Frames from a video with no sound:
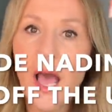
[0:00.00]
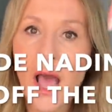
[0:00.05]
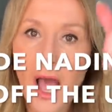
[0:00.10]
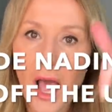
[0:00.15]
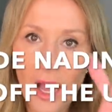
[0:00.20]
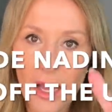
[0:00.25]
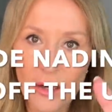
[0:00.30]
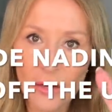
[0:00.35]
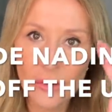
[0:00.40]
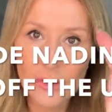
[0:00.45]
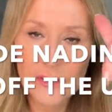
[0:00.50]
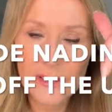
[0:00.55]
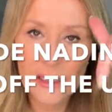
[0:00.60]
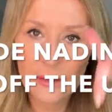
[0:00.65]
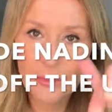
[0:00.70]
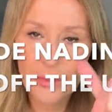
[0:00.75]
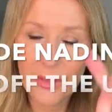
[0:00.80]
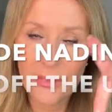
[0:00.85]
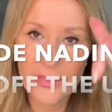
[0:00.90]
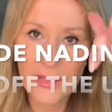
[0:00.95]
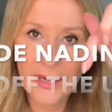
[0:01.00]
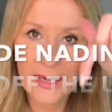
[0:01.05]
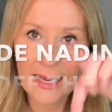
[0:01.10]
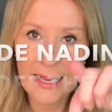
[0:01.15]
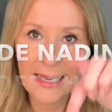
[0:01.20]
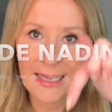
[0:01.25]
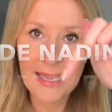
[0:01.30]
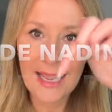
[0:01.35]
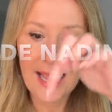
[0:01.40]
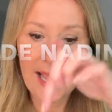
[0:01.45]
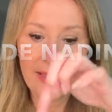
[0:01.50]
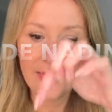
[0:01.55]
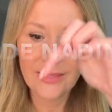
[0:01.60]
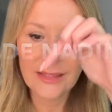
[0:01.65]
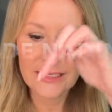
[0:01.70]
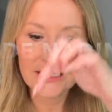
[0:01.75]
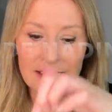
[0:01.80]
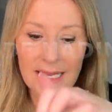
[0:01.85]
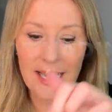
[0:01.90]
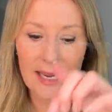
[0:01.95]
I'll also put the link and the
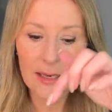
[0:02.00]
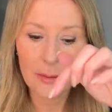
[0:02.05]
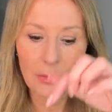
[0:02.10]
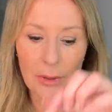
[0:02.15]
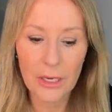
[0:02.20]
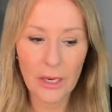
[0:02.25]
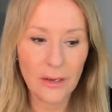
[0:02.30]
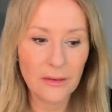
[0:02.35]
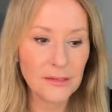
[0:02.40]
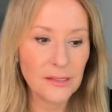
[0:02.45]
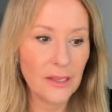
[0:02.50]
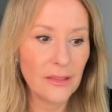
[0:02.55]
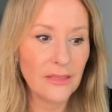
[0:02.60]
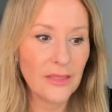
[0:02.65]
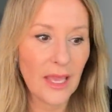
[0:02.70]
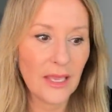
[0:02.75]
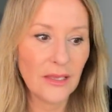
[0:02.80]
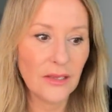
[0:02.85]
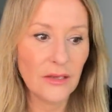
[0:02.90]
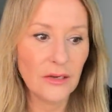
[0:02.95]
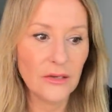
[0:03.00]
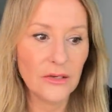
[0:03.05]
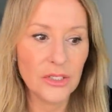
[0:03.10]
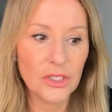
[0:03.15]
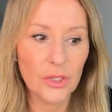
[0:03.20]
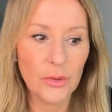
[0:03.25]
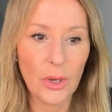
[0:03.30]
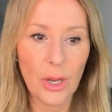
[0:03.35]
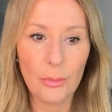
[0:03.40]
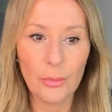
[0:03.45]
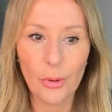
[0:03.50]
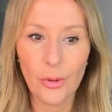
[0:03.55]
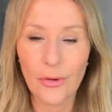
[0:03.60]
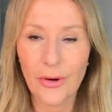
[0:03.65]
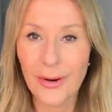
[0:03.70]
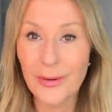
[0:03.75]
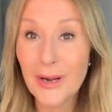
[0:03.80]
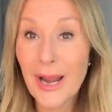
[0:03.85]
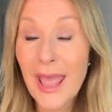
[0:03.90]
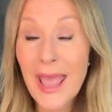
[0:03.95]
tag below. So thank you to
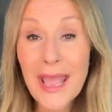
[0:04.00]
Erborian.